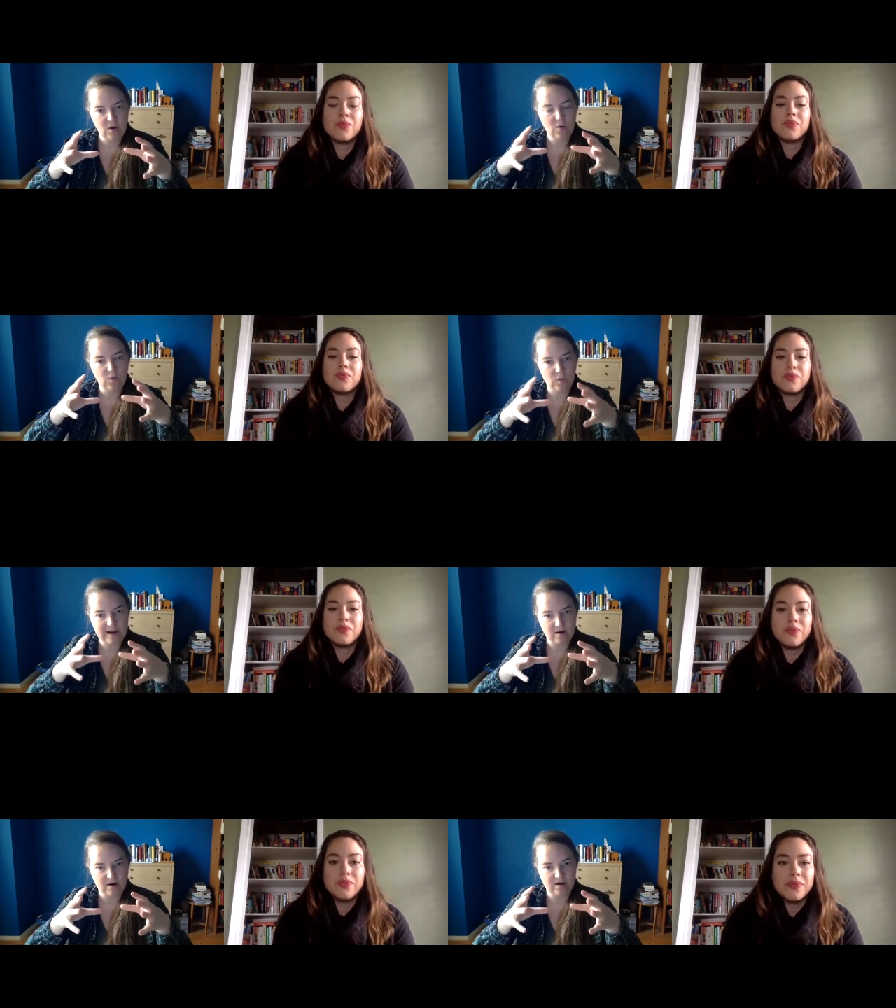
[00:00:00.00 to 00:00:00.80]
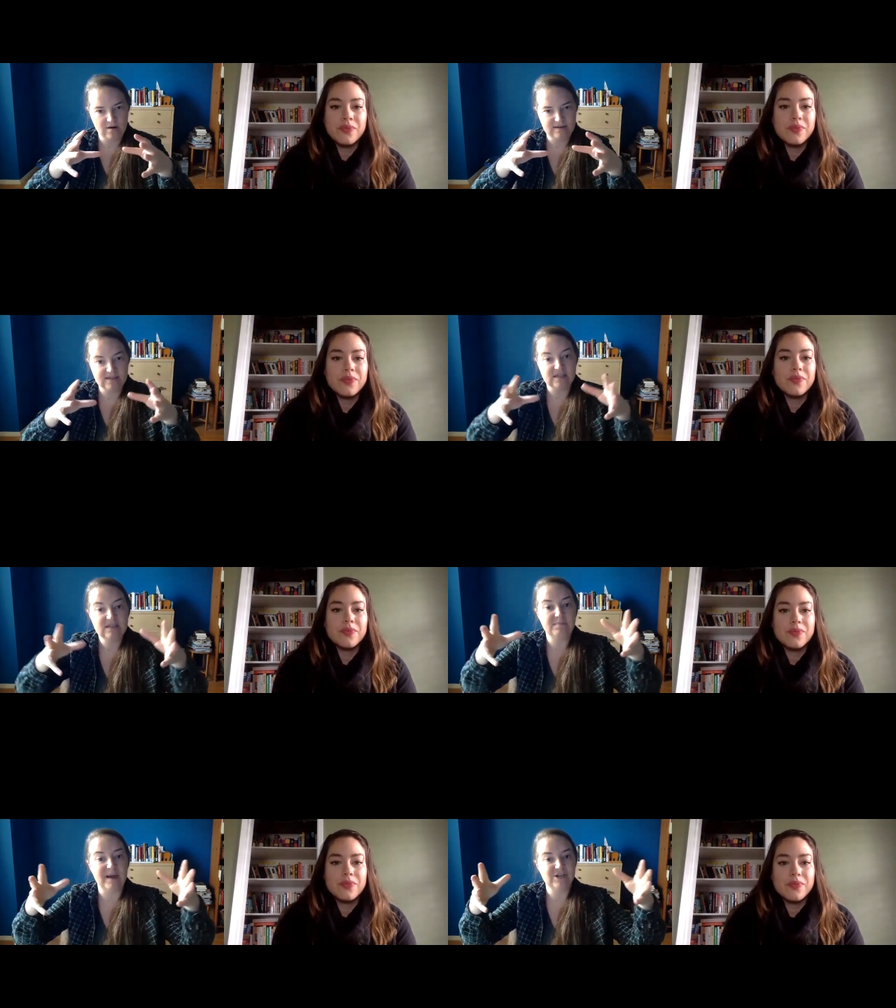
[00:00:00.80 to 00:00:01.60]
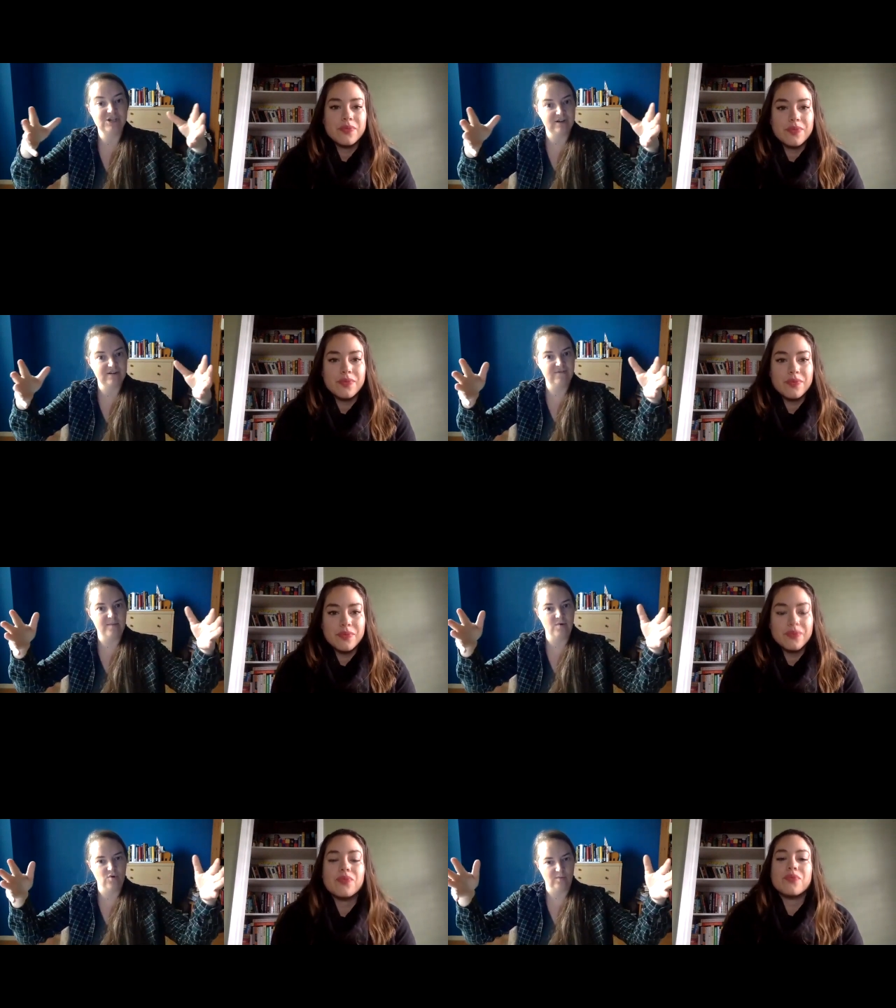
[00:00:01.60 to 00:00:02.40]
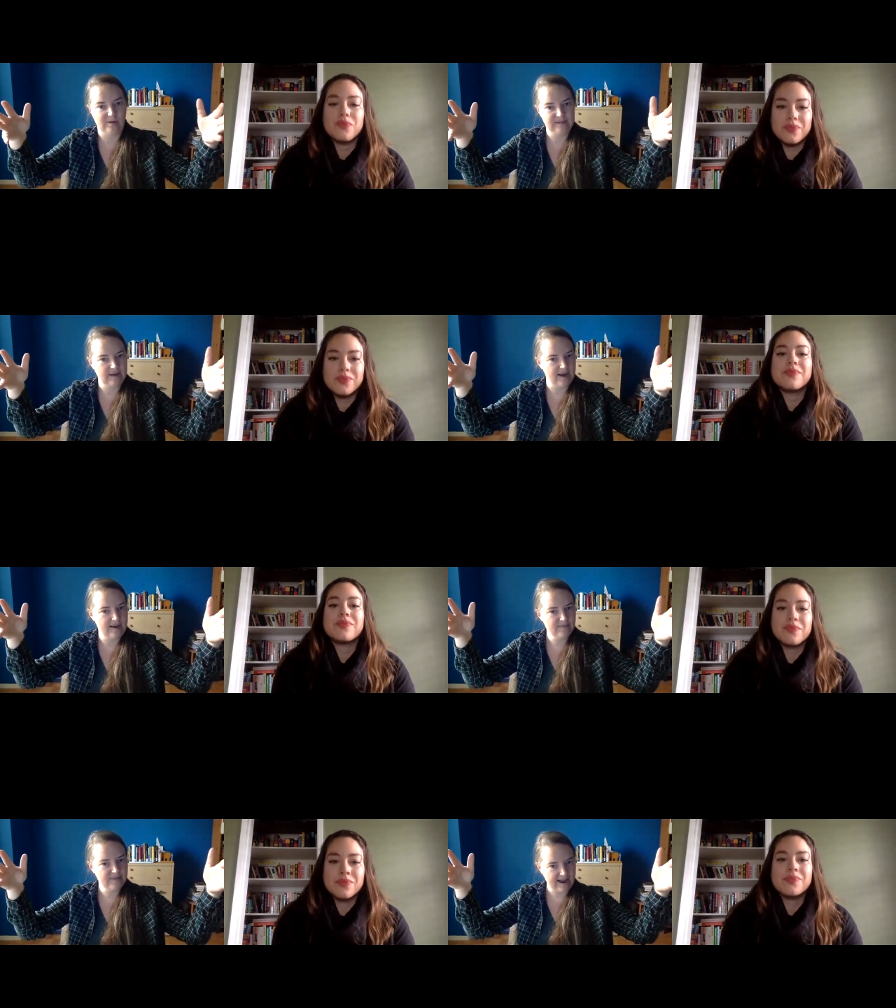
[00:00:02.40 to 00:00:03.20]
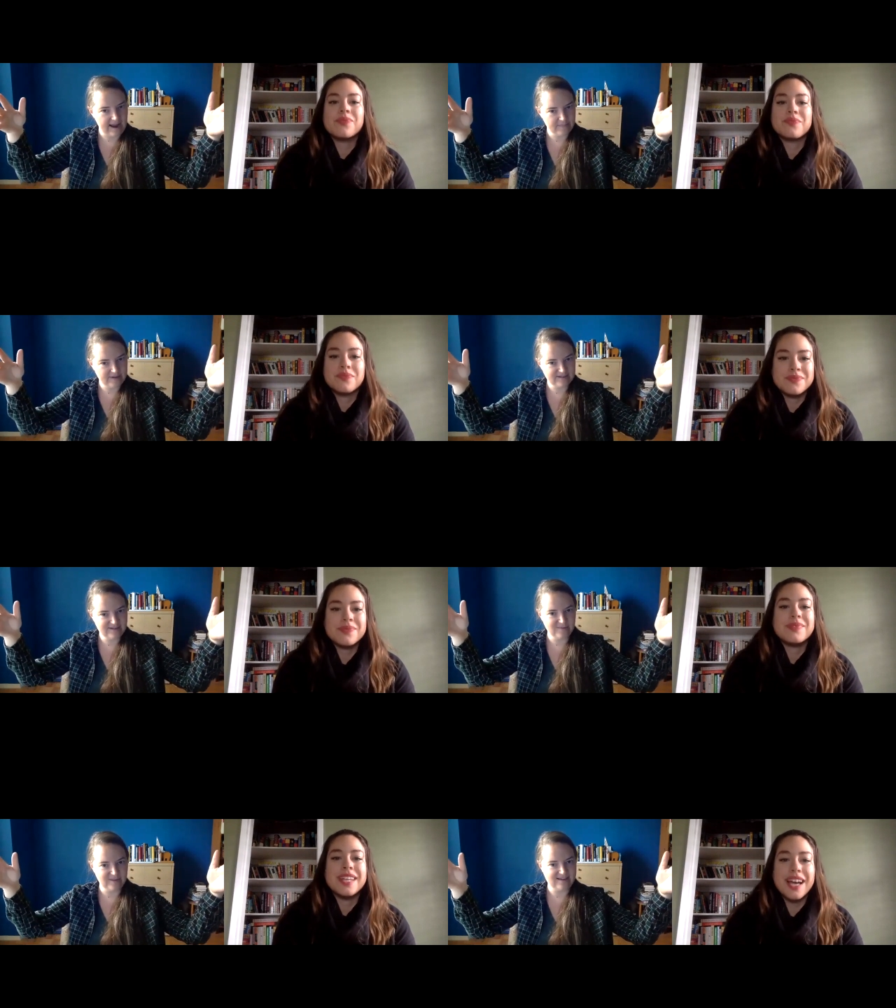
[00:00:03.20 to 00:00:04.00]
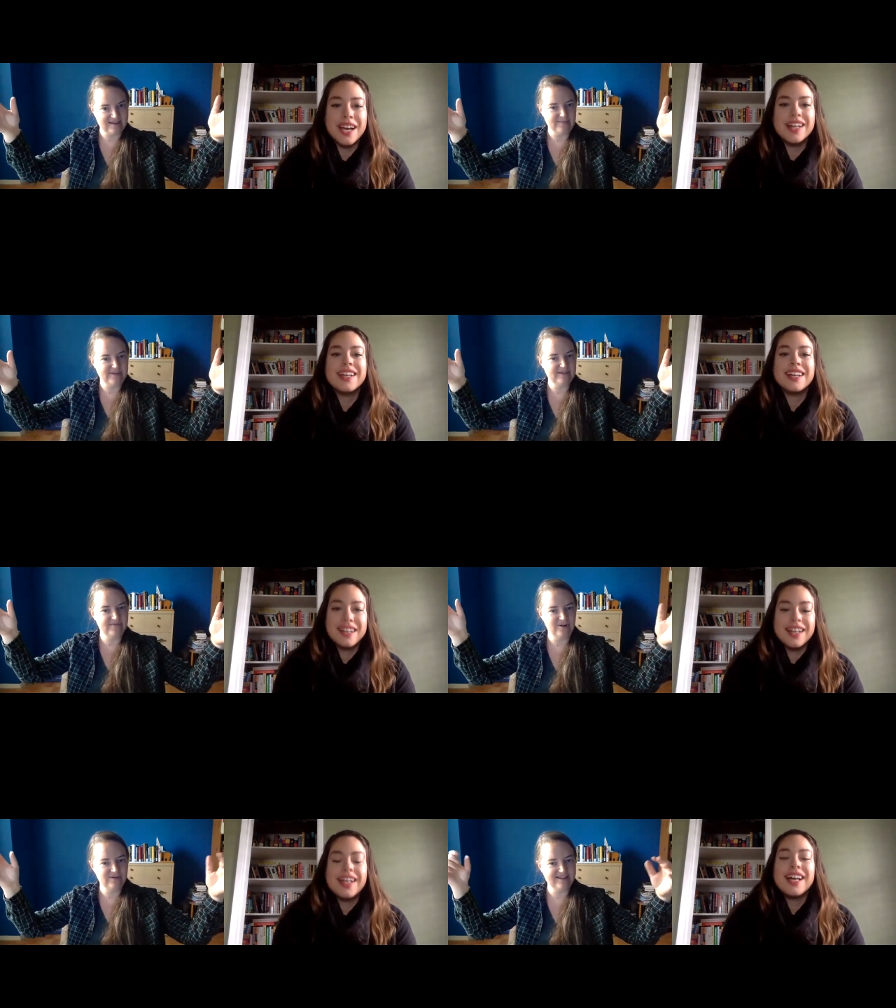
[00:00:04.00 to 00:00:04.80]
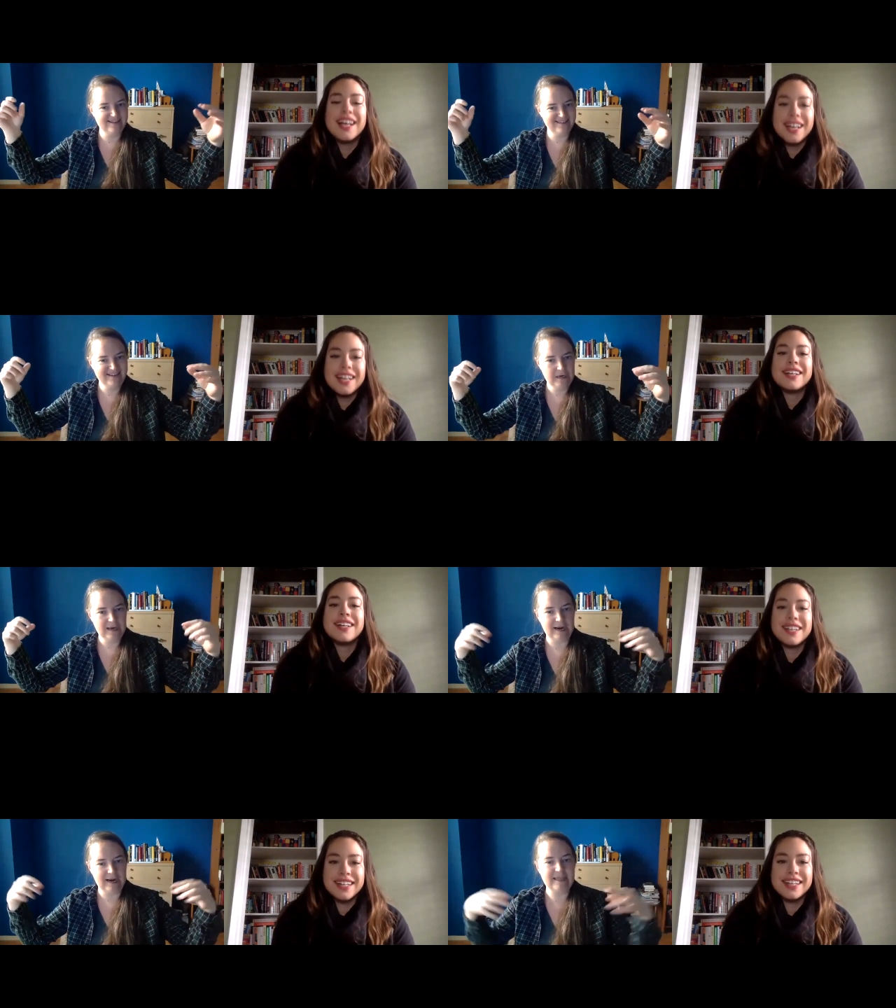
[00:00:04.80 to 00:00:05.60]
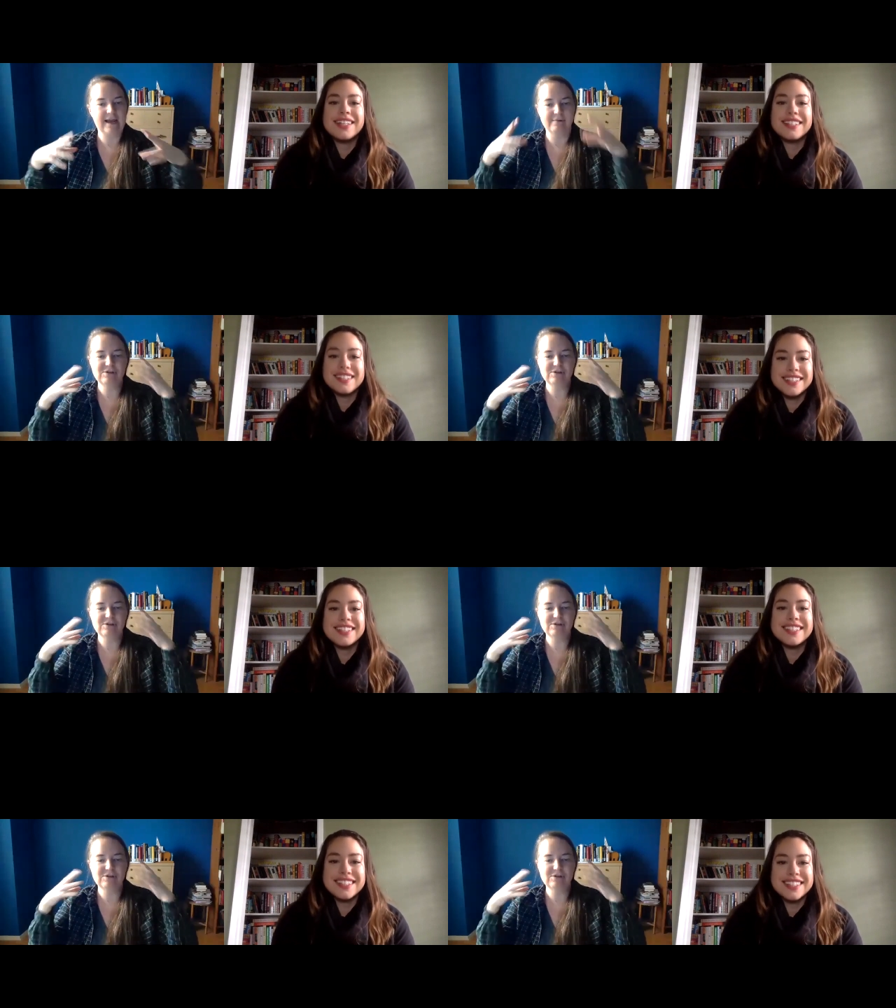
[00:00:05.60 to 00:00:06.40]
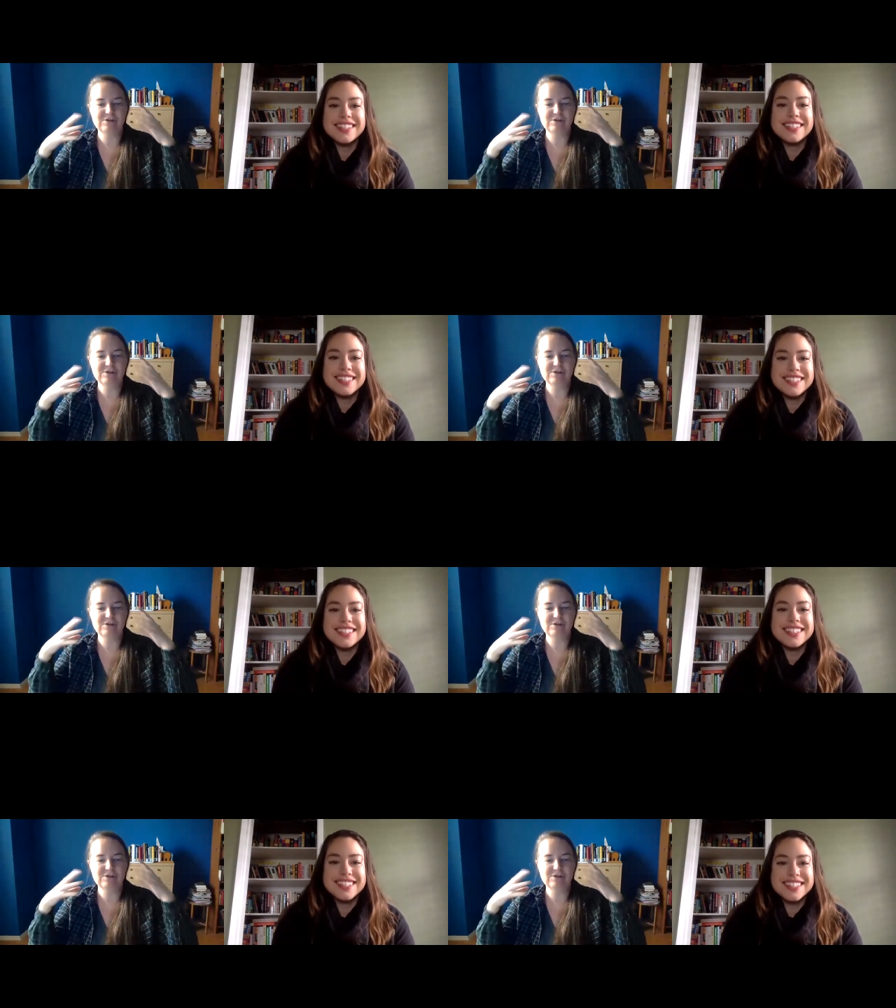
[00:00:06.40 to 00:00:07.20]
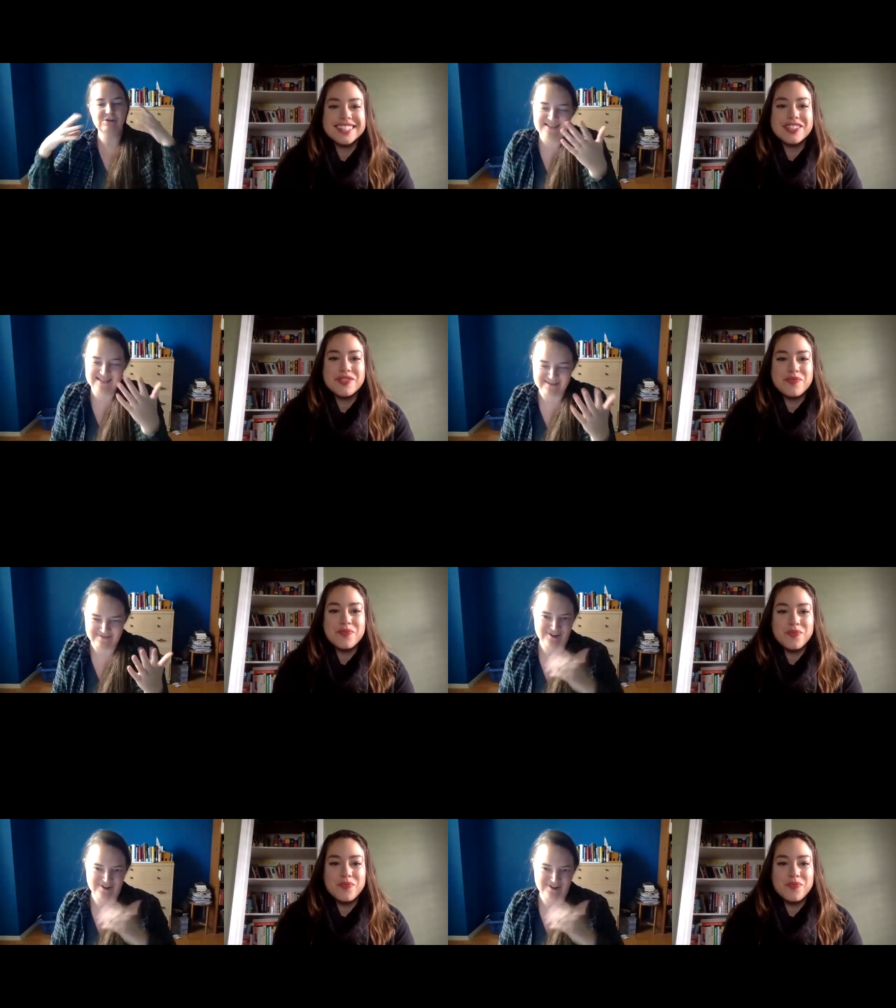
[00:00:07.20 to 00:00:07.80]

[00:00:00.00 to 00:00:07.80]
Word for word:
Speaker 1: weird suspension from normal time that happens when the thames is frozen and i think i was trying to think of like what's a positive